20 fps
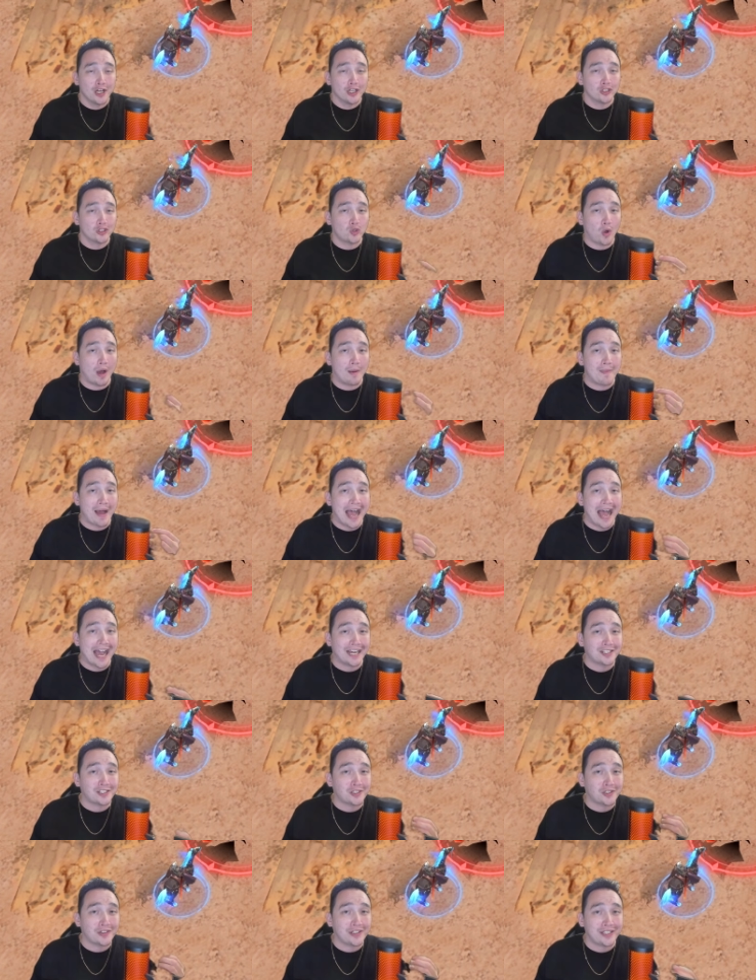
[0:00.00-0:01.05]
So I'm
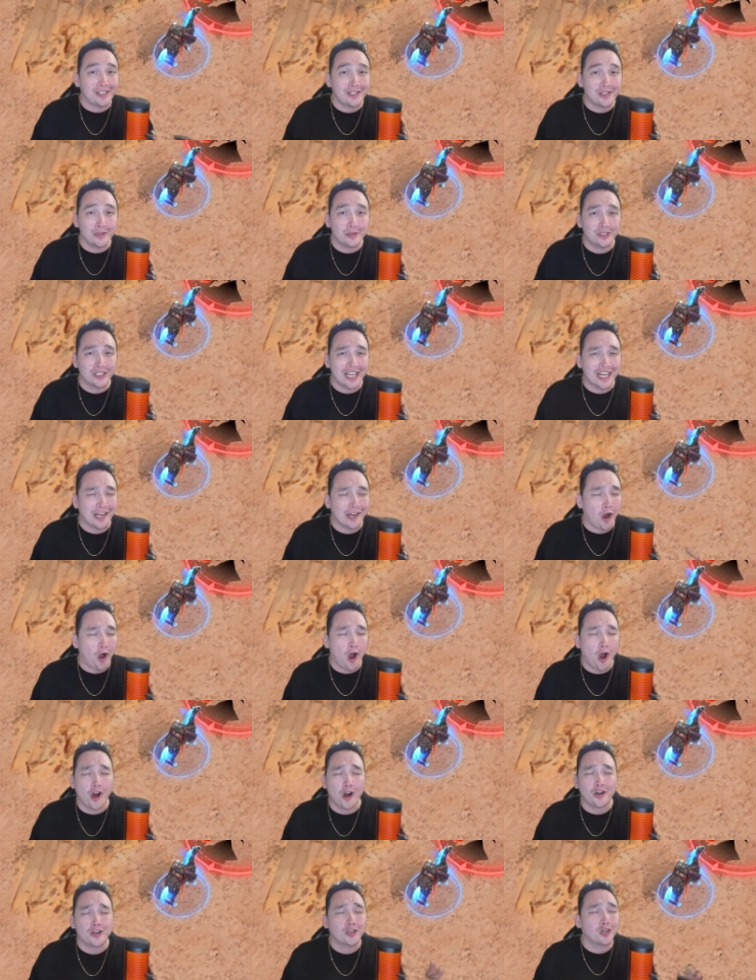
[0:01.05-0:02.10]
actually using
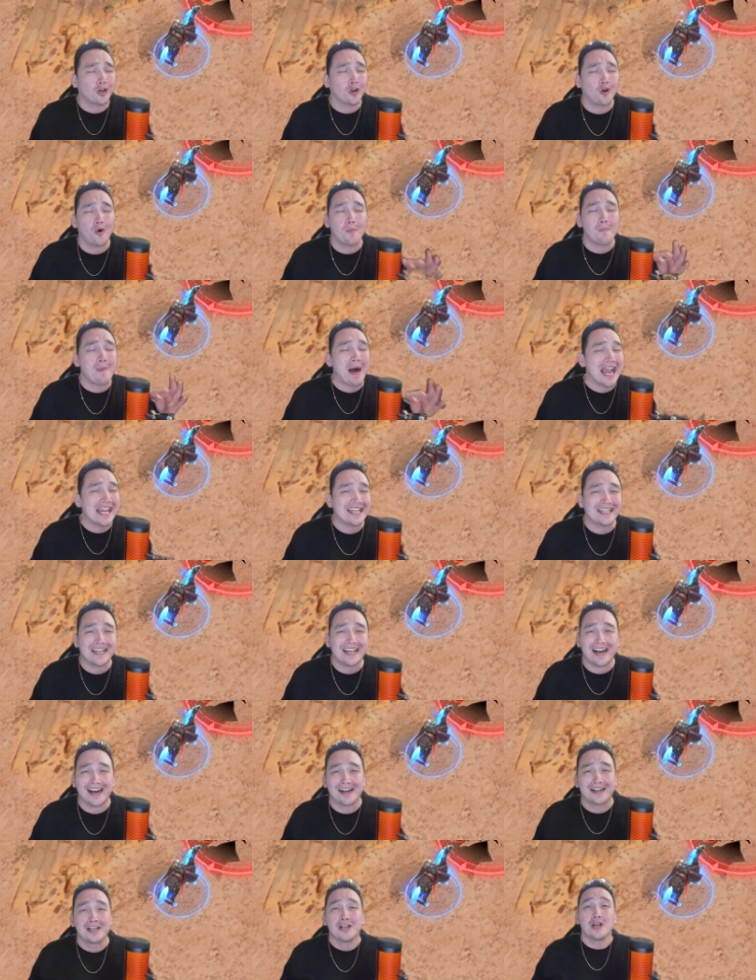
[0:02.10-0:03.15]
our girl
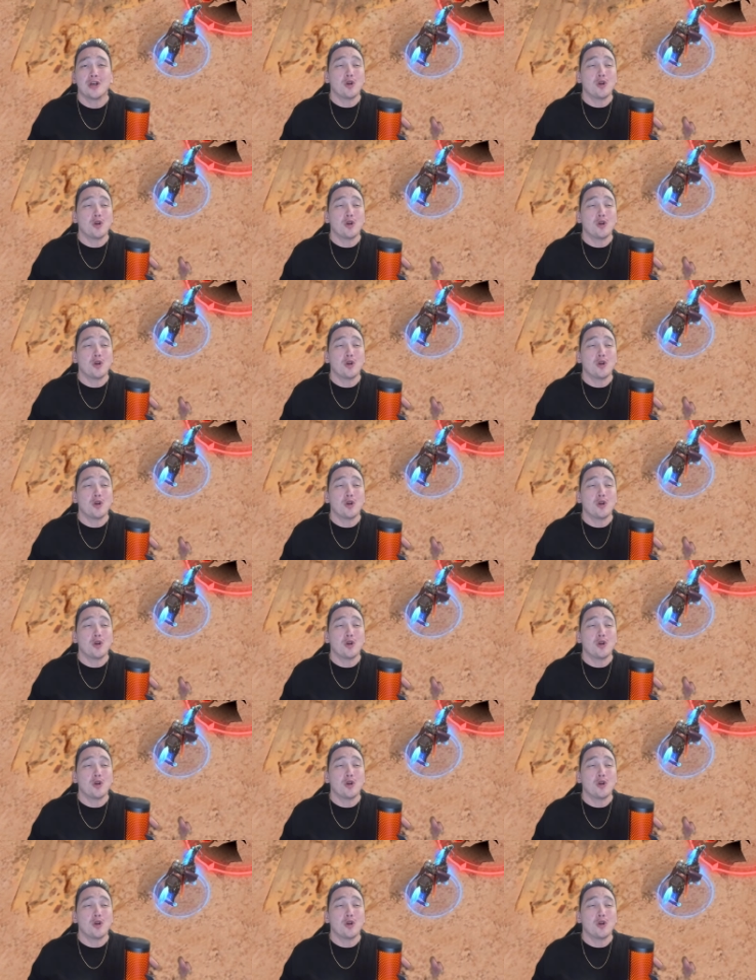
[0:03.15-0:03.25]
Micah,